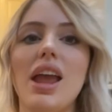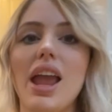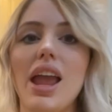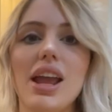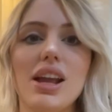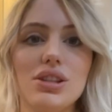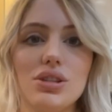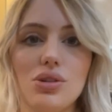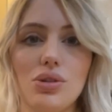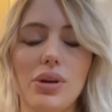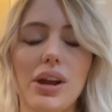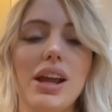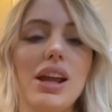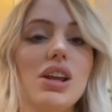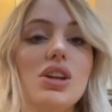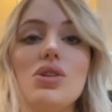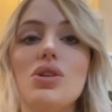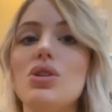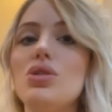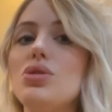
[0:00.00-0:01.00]
It's great.
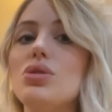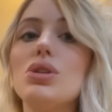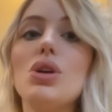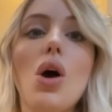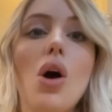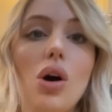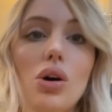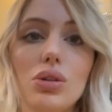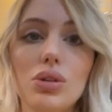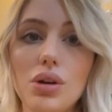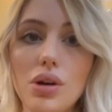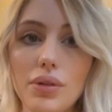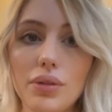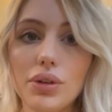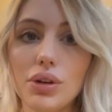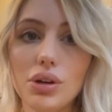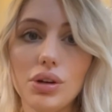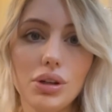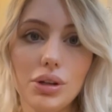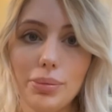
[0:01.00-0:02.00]
You can use it all
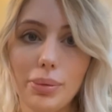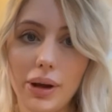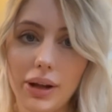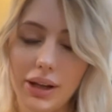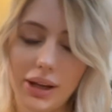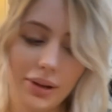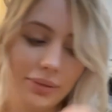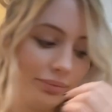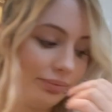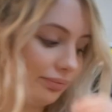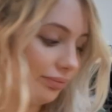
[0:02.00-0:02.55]
over your body.